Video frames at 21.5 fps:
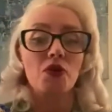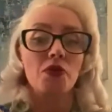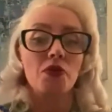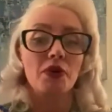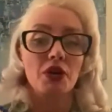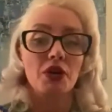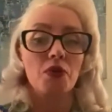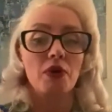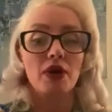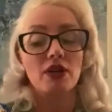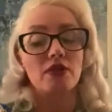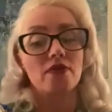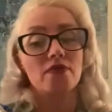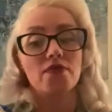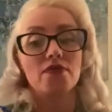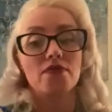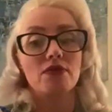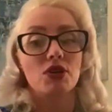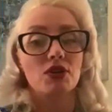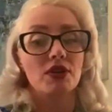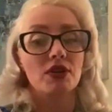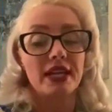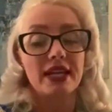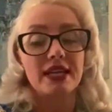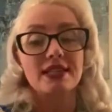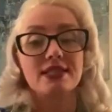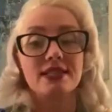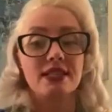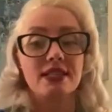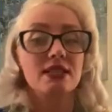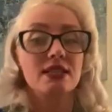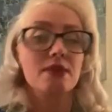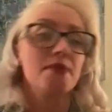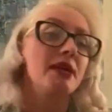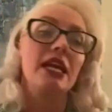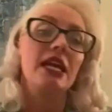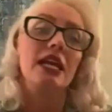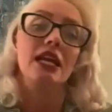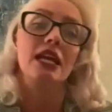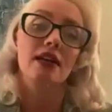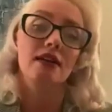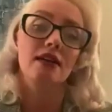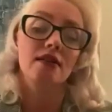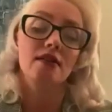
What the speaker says: What do you want your legacy to be?